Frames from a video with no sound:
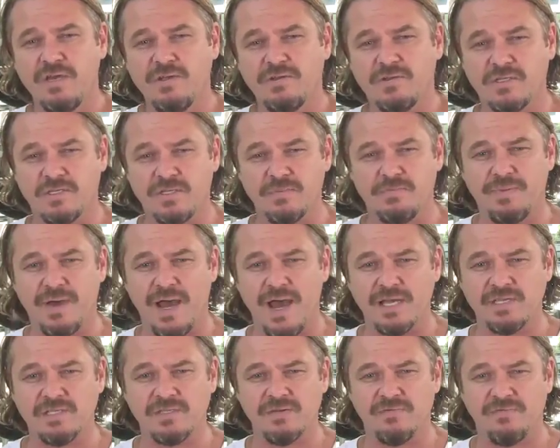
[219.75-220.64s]
to
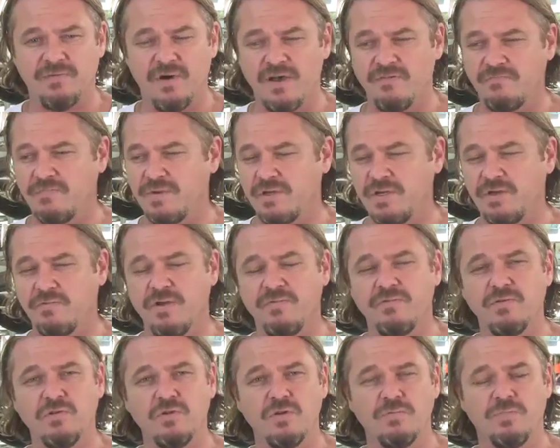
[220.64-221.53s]
surpass the 5 million
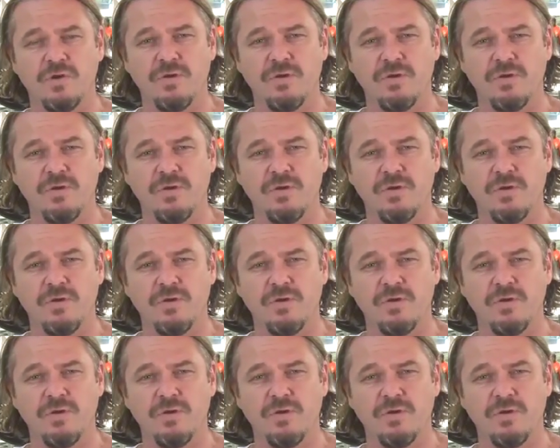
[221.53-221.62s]
revenue